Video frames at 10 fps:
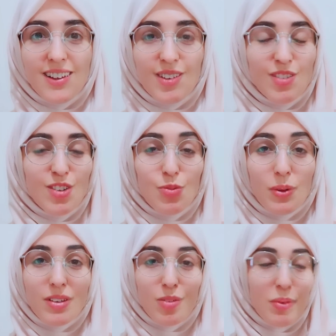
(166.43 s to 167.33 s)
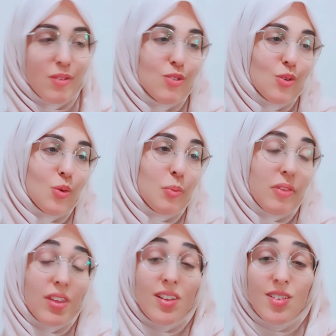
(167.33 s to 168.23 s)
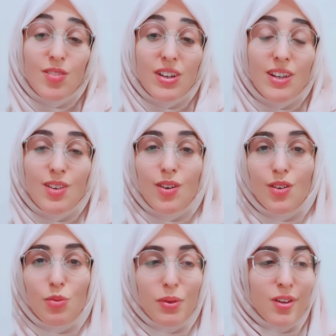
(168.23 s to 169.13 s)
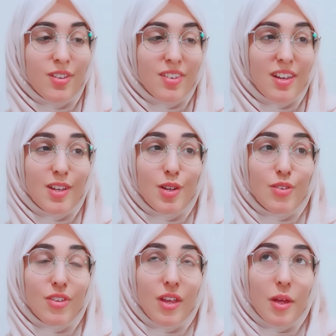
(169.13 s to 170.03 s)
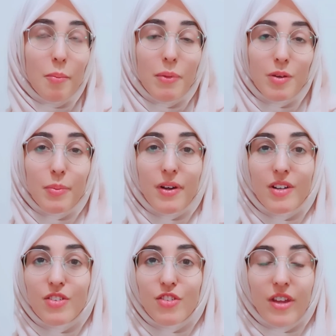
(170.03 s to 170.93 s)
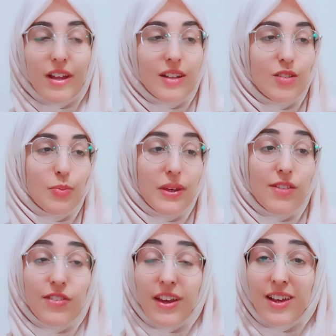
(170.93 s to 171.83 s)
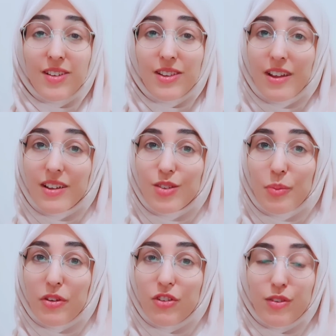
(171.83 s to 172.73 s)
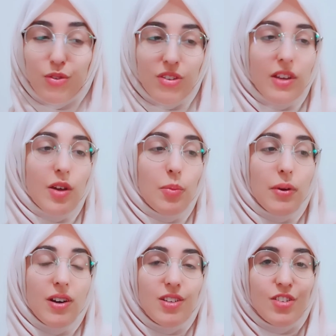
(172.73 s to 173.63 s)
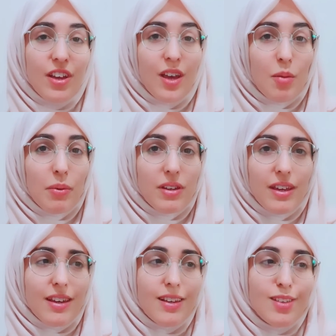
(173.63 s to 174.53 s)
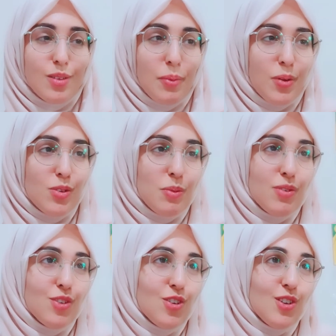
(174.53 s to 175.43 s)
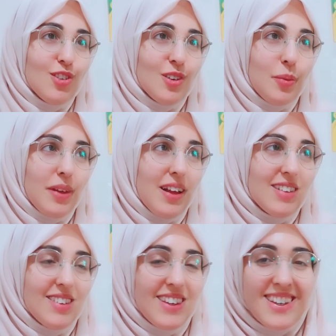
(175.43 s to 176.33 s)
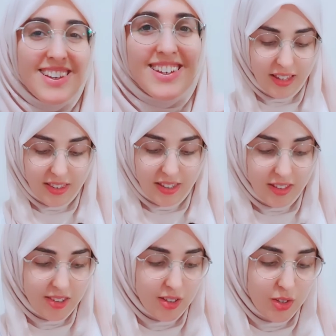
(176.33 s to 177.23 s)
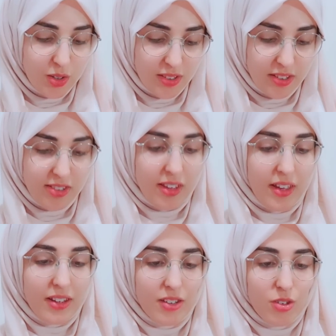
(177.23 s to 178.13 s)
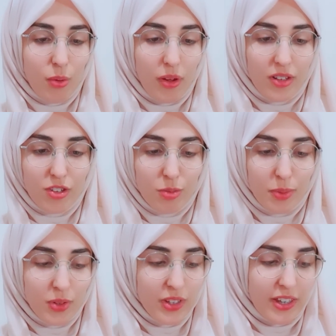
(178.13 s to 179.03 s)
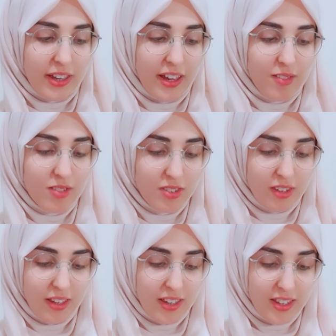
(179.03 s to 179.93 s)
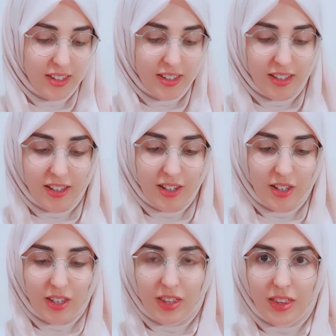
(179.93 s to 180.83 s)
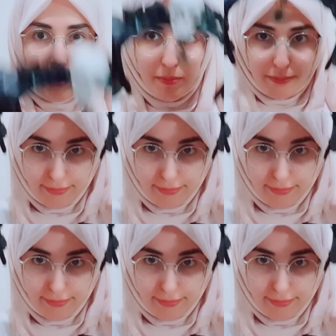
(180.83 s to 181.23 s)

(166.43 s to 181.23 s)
It just reminds me of school, but these are really good because I use Mod Podge and PVA a lot, especially for decoupage. But yeah, it is supposed to be for children, I'm guessing. These are new this year and it's quite spooky, I have to say. Look at them.